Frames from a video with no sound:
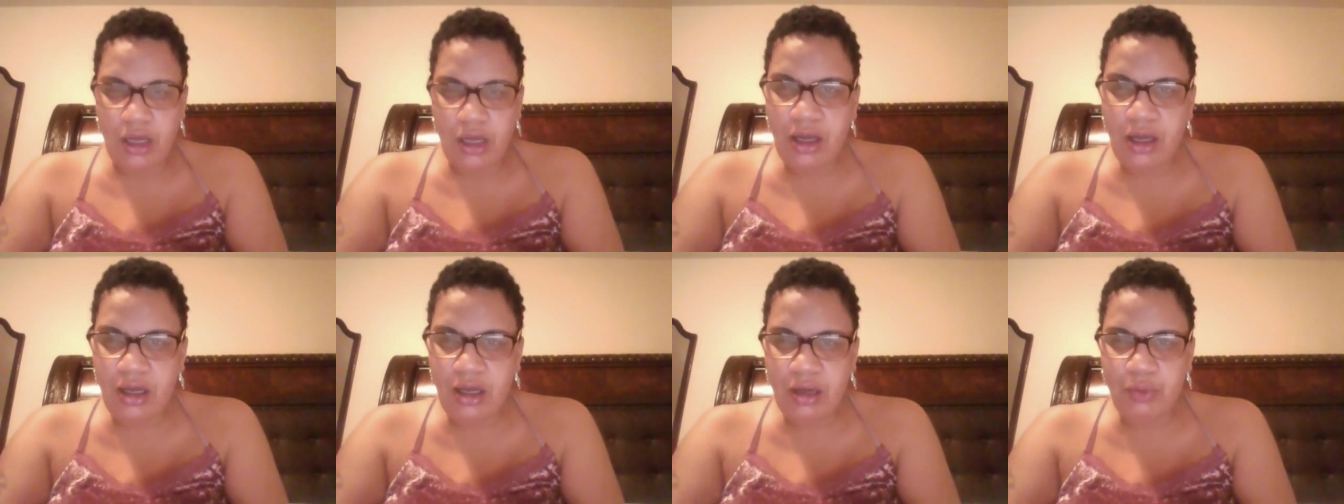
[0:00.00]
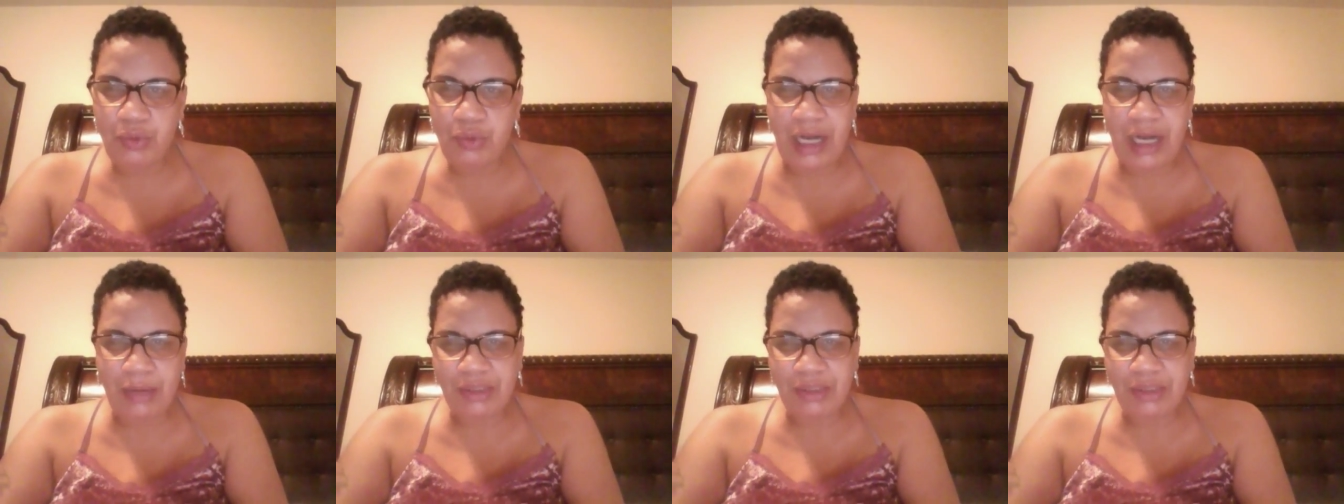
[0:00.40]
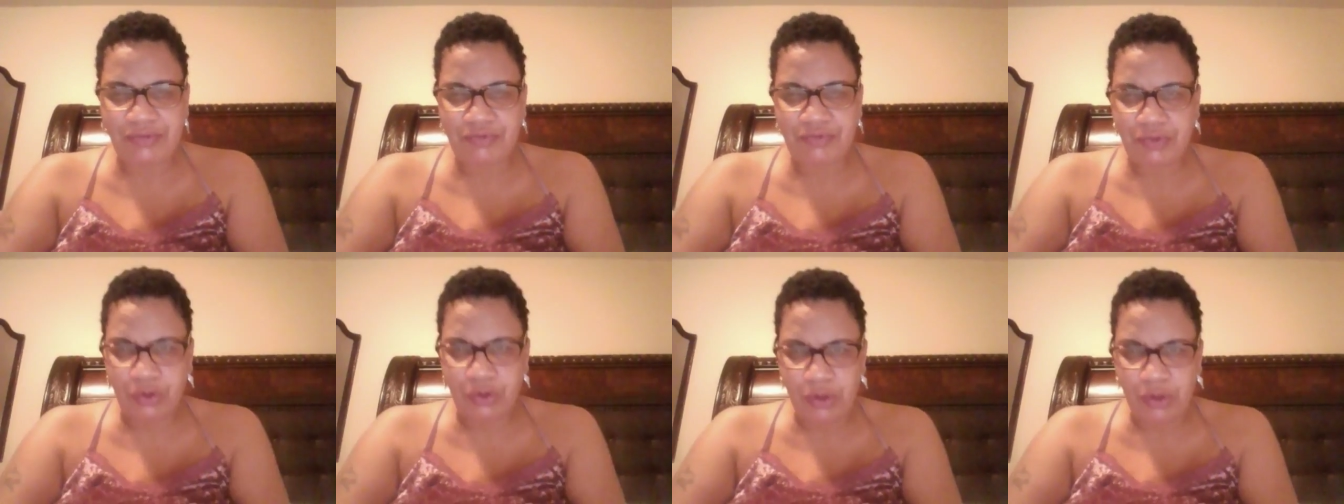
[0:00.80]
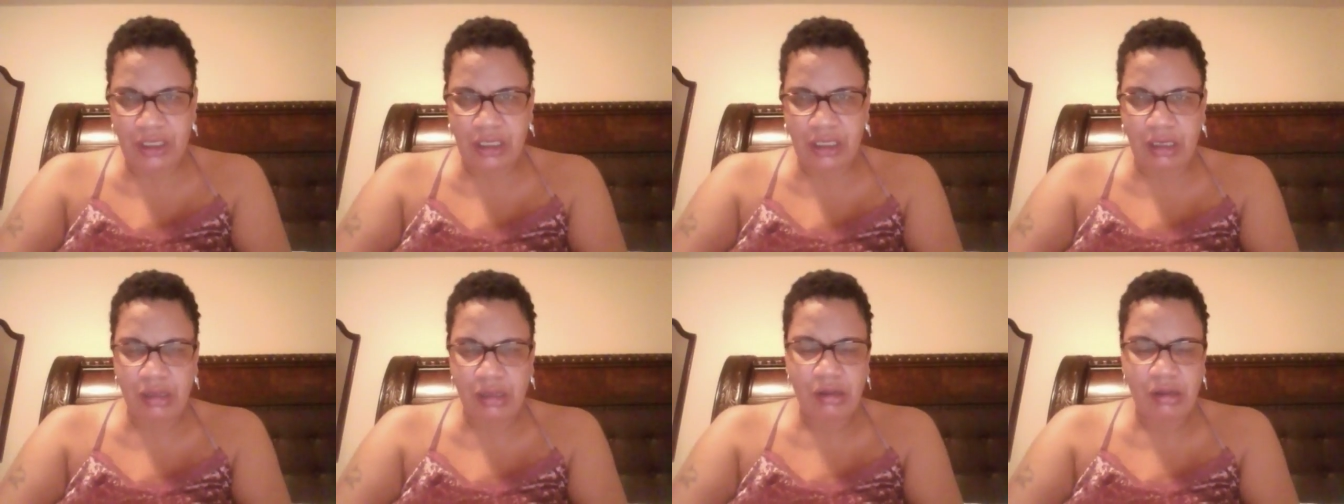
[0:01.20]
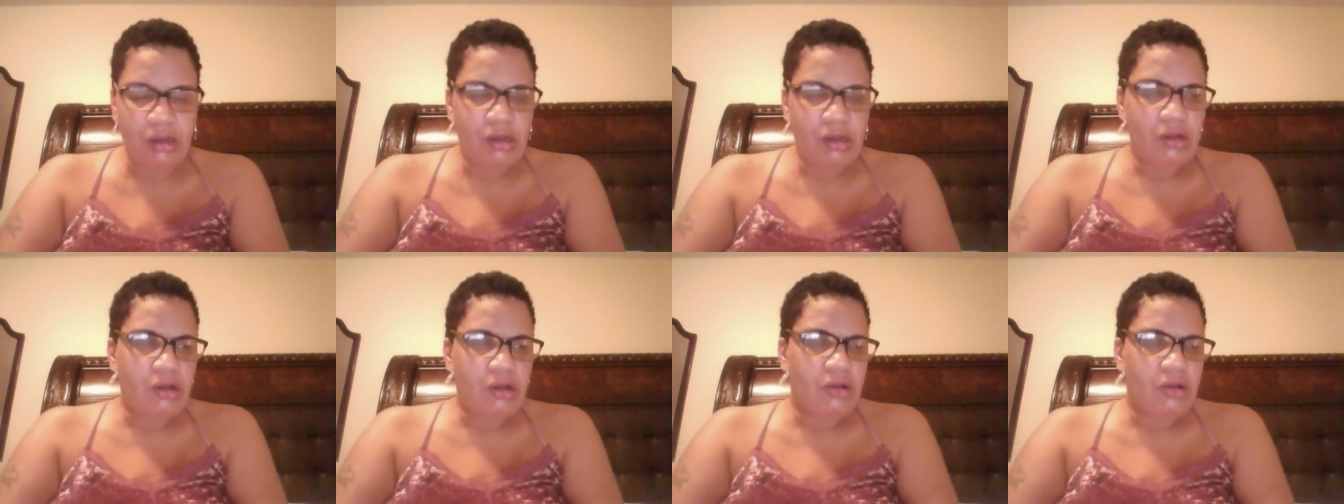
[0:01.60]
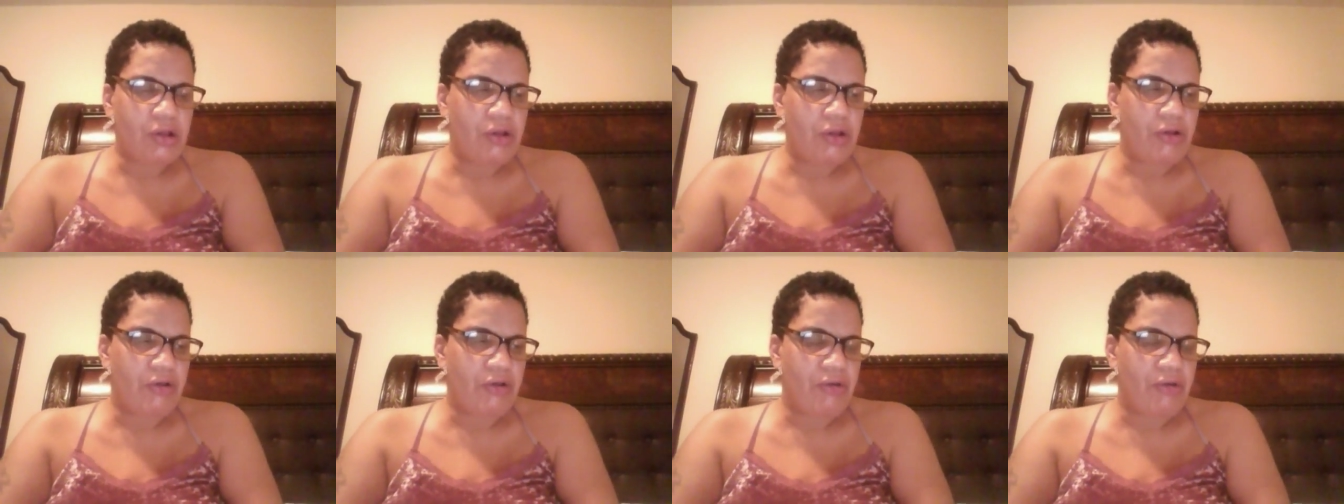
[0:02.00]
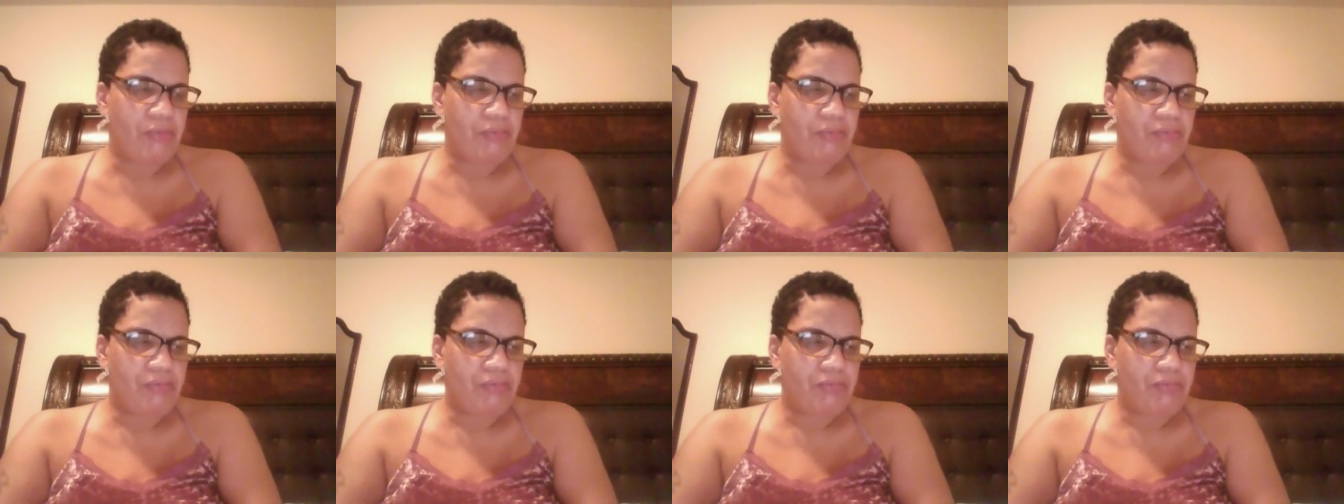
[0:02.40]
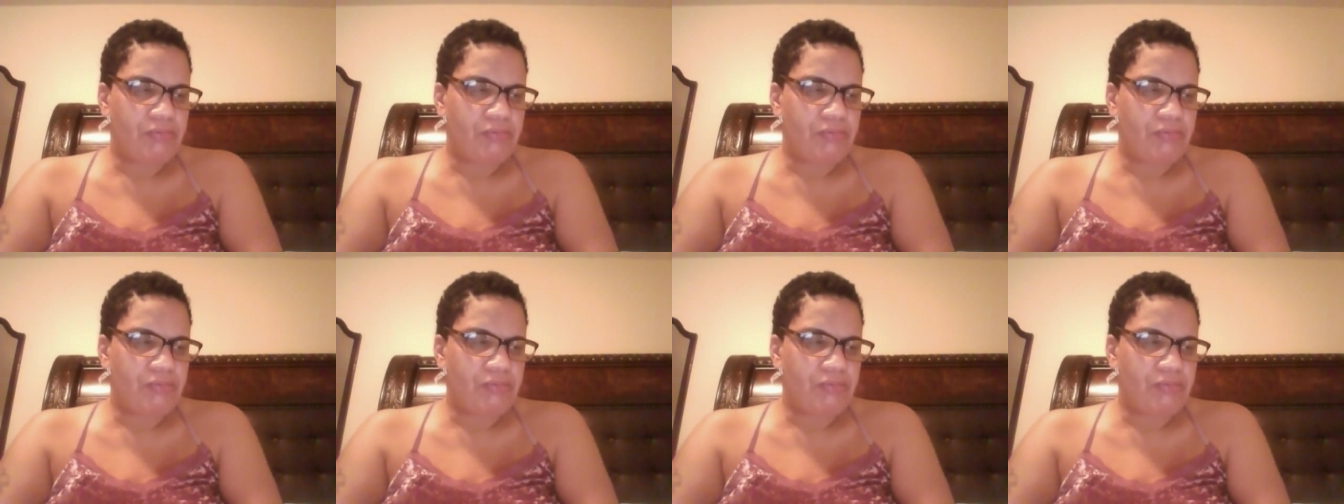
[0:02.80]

um, when i was in florida um,